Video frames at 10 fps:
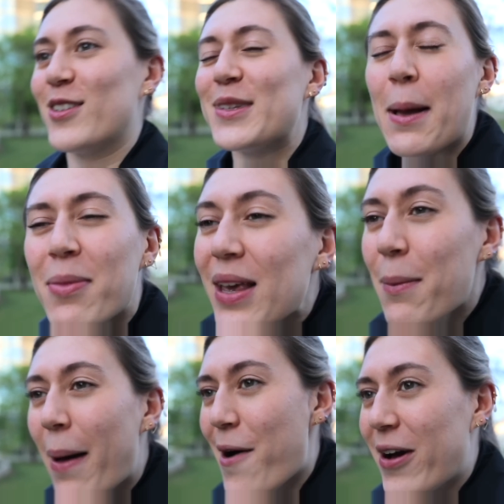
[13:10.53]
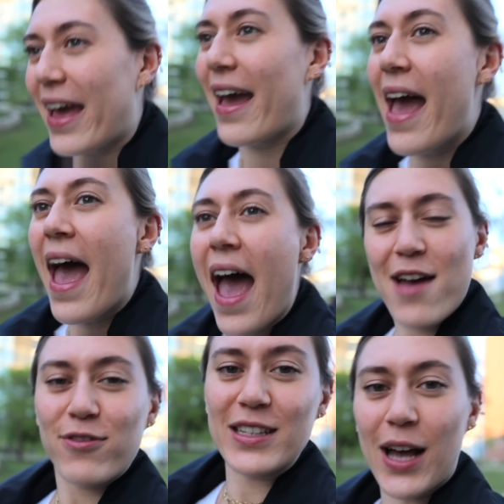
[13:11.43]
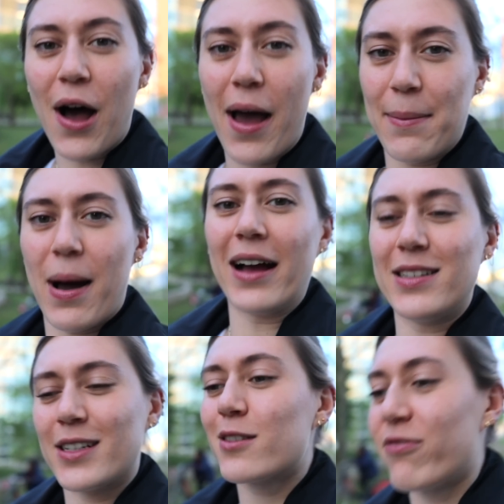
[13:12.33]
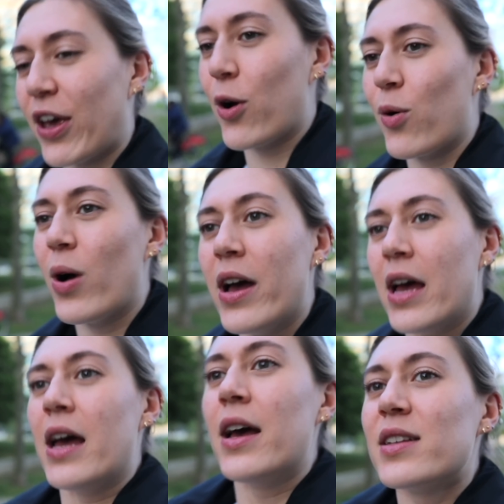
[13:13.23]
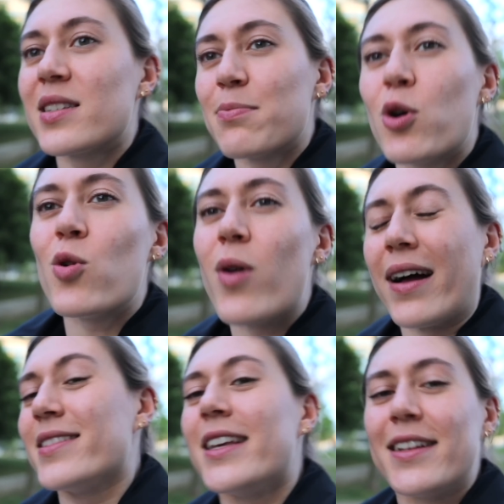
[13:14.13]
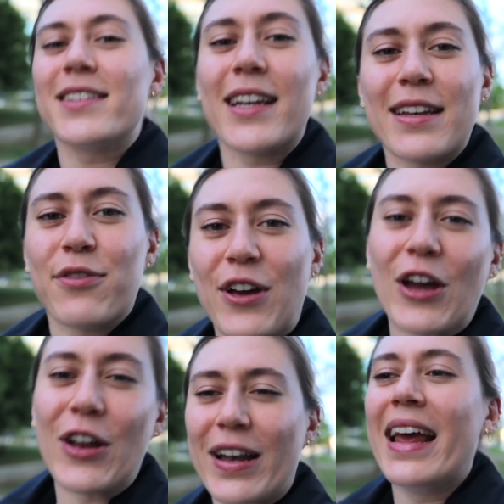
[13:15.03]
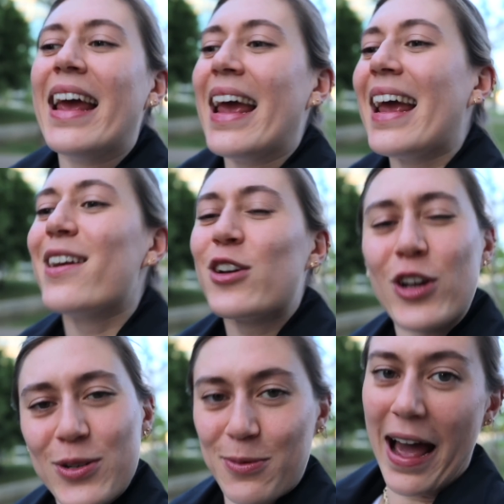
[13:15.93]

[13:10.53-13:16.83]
just something about it every time. I just feel small and insignificant in a good